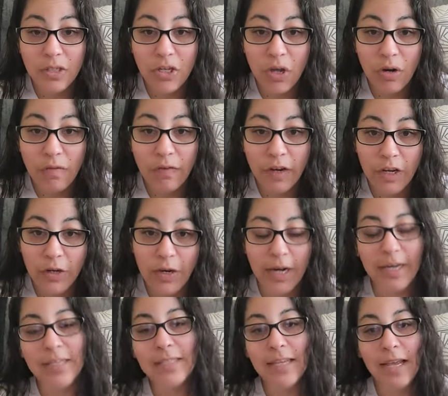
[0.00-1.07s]
to notify you
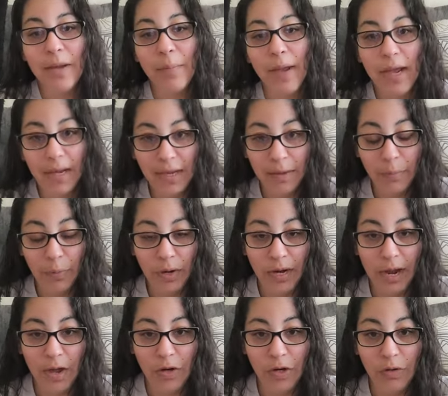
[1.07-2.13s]
anytime I bring out